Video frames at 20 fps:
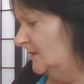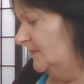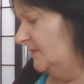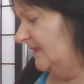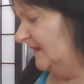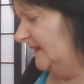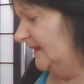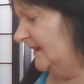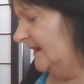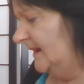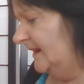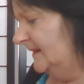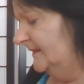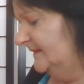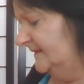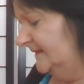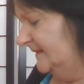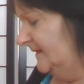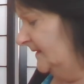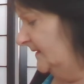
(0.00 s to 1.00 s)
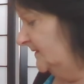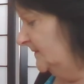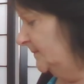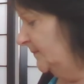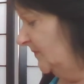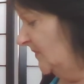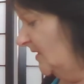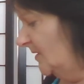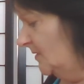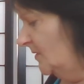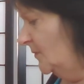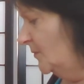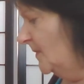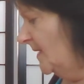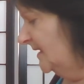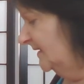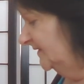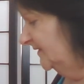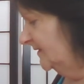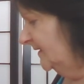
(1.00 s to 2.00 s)
big cards here, no
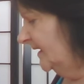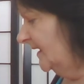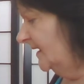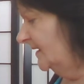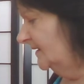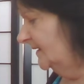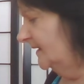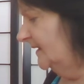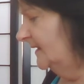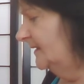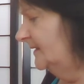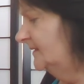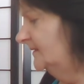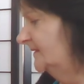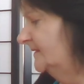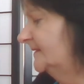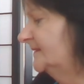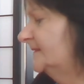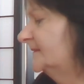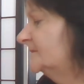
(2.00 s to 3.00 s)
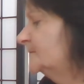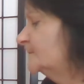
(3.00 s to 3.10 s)
major arcana cards.